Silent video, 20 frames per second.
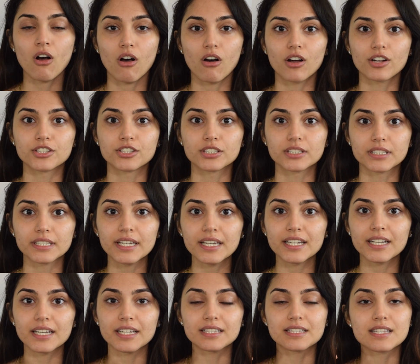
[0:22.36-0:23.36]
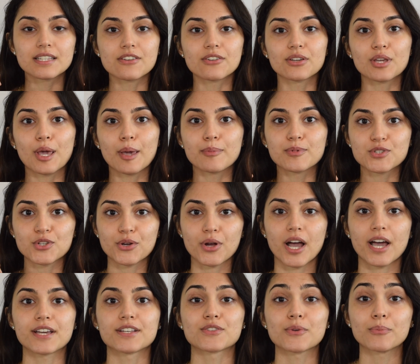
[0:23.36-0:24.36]
on your lid, it still keeps your
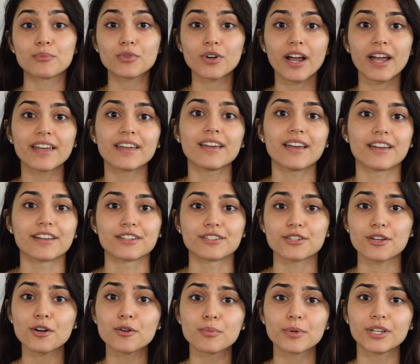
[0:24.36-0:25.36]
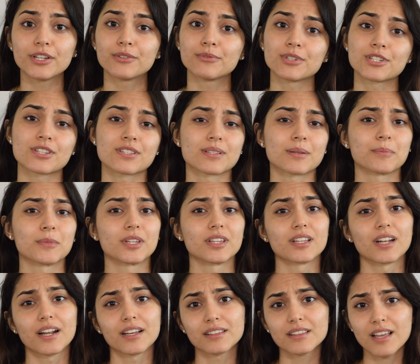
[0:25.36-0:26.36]
eyes bright and open, which is something
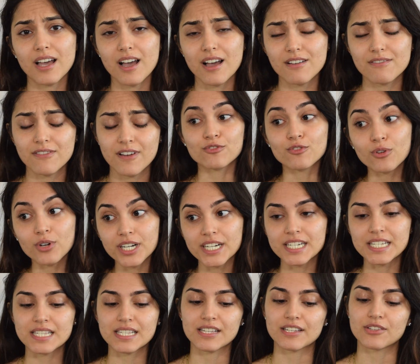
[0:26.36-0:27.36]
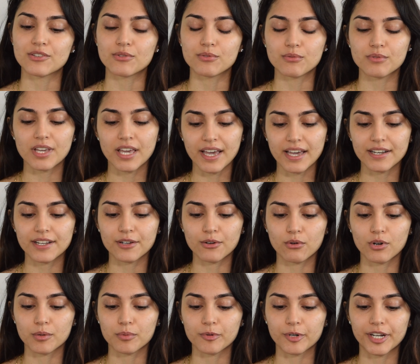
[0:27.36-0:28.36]
that I love. Of course, you can
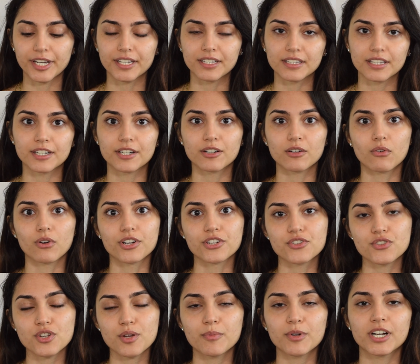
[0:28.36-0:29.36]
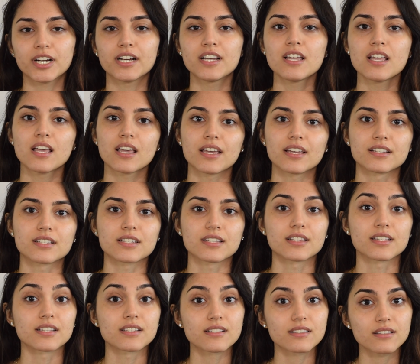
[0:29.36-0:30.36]
incorporate glitter or shimmer into
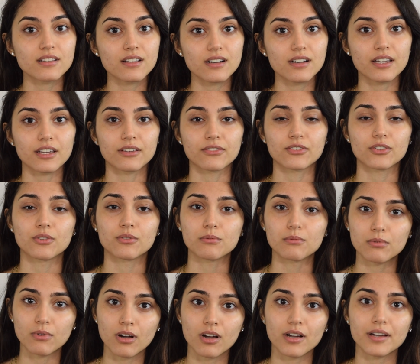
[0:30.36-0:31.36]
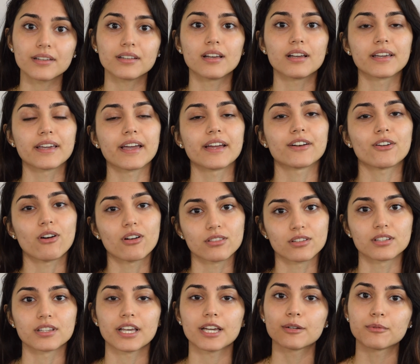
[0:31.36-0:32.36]
this look if you want, again on the
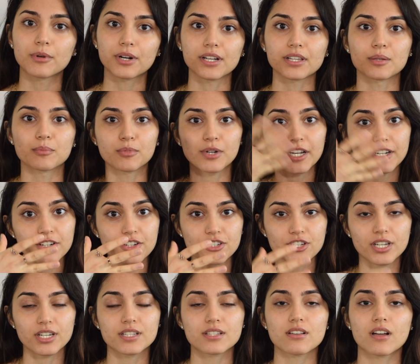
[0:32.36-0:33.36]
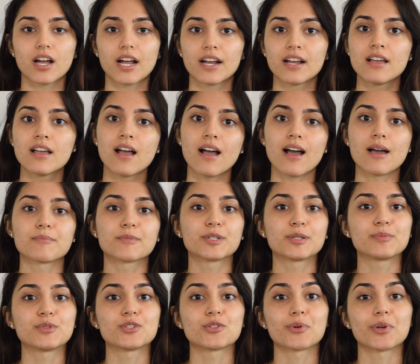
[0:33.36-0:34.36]
lid where the brighter shades are. I'm going
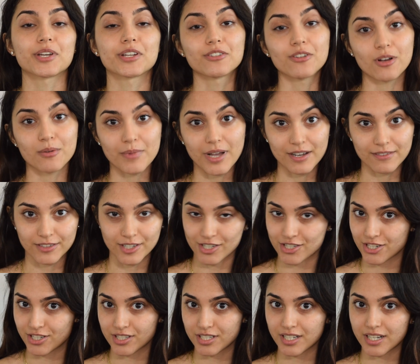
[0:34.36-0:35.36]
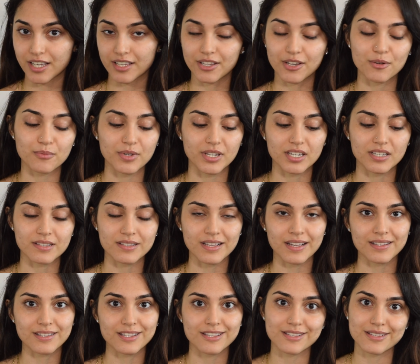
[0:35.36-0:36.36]
to be doing an all matte version today though because
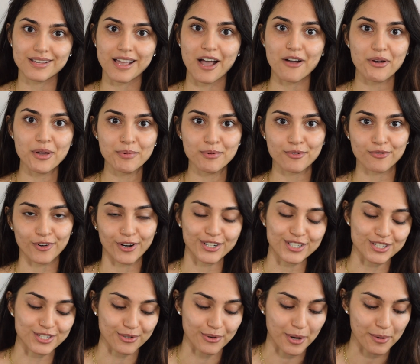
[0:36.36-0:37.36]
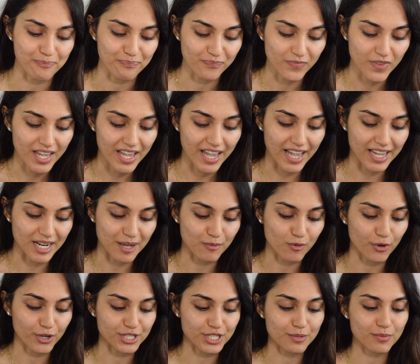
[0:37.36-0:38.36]
that's how I prefer to do it. And I'm
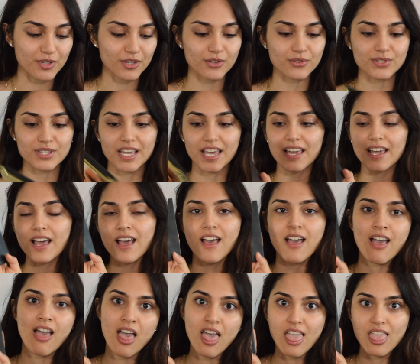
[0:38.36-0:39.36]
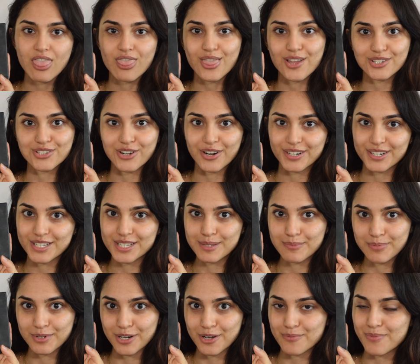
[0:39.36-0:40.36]
going to be using the Tarteist
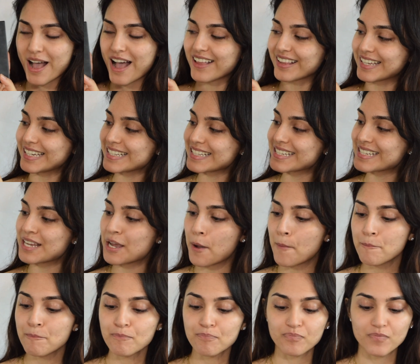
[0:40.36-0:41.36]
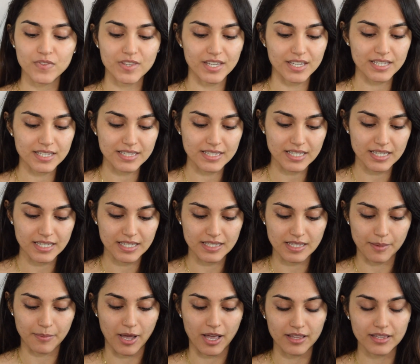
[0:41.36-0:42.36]
Pro palette. This is
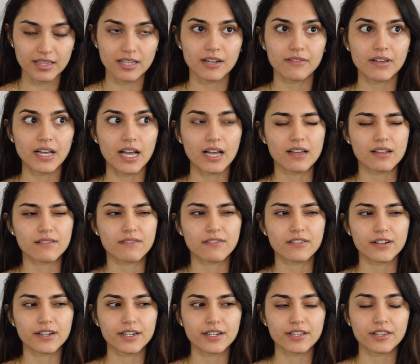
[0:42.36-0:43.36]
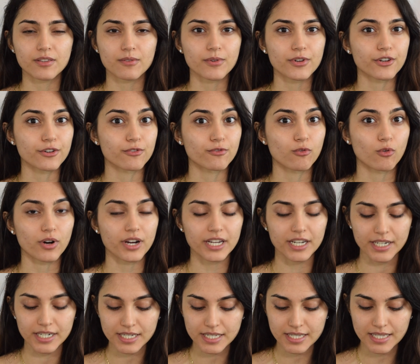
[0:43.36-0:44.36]
a palette that I've had for 3 or 4
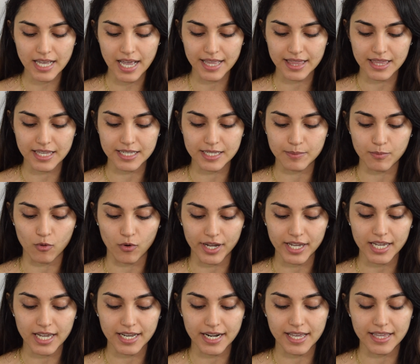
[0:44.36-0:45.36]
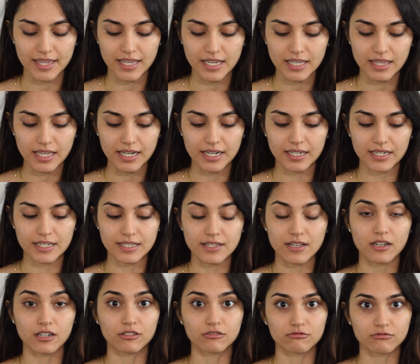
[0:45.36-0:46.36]
years at this point, and I think that it is
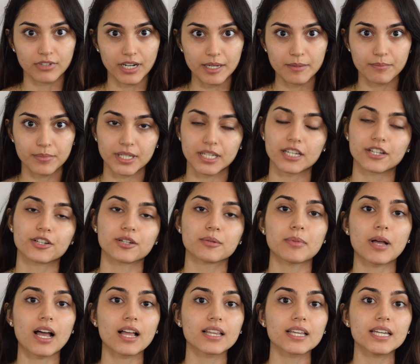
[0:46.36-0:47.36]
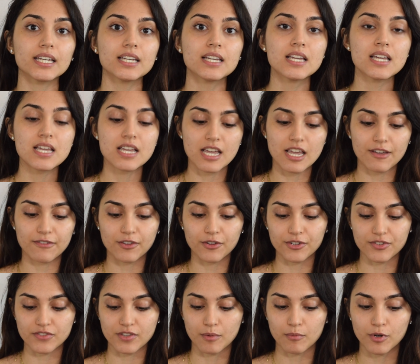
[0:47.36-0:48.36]
a great beginner palette if you're
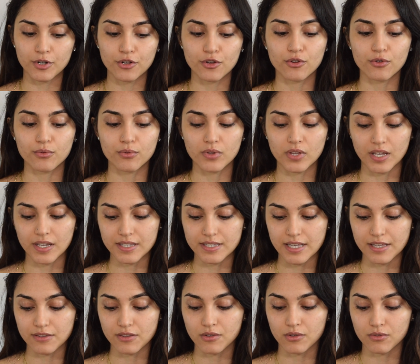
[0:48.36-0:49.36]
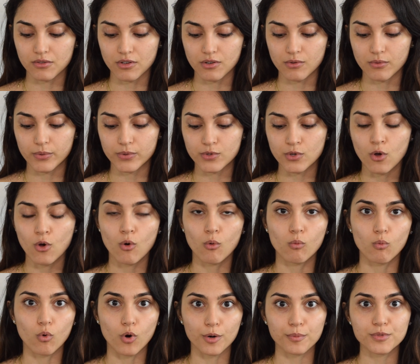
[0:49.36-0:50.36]
someone who thinks that they'll use
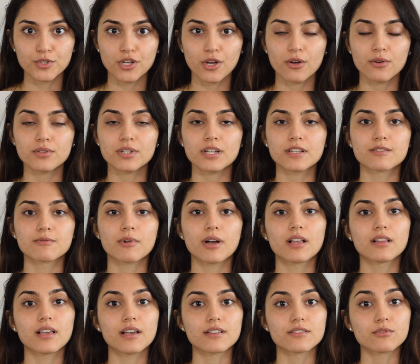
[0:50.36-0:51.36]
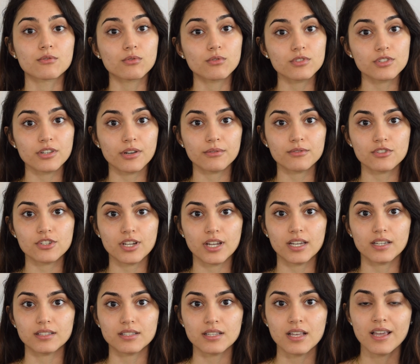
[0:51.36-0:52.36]
warm toned as well as cool tone
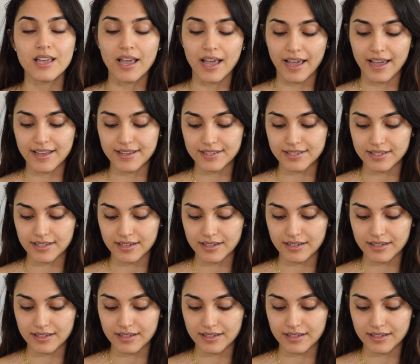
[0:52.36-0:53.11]
shades and